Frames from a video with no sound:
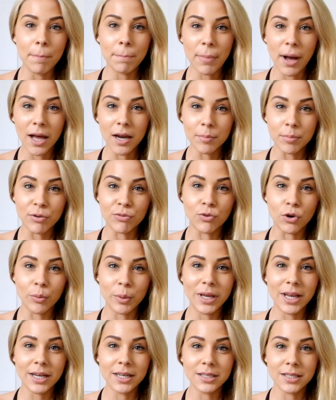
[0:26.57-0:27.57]
But before
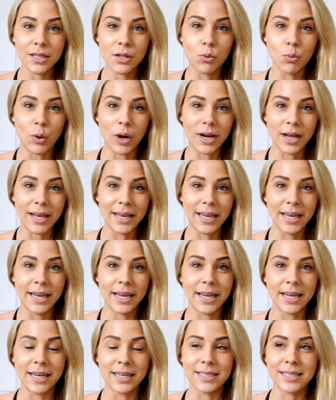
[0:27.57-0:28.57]
we get into the what I
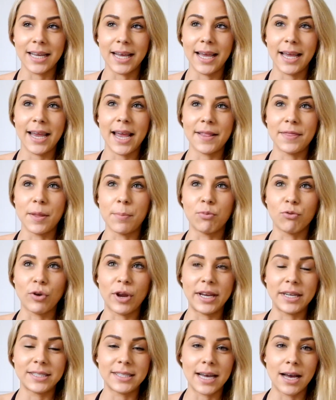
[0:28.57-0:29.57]
eat in a day and the
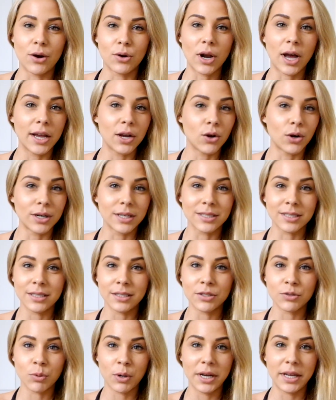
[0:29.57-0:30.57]
breakdown, I honestly
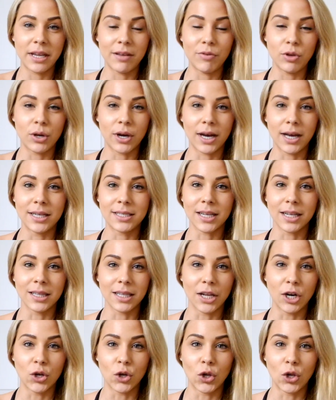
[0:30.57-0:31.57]
just want to give you guys a
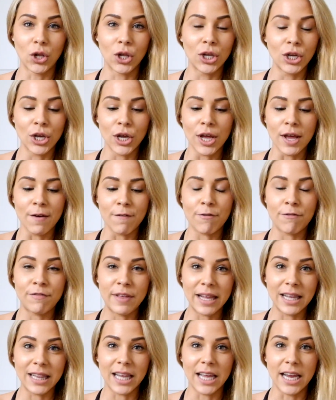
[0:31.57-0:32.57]
little
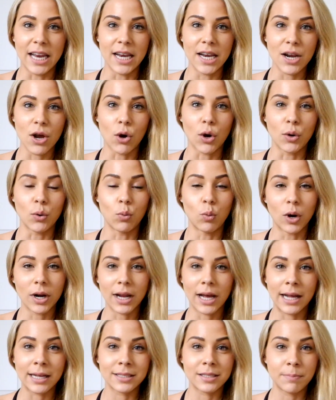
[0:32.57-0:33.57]
fill in on what
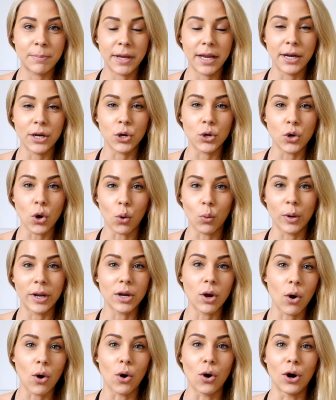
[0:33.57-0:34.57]
has been
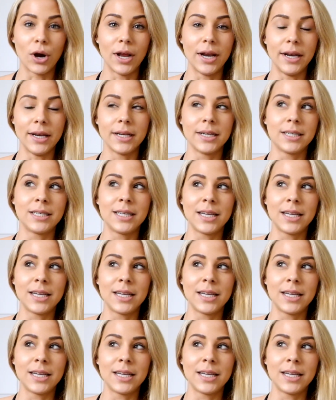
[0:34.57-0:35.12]
going on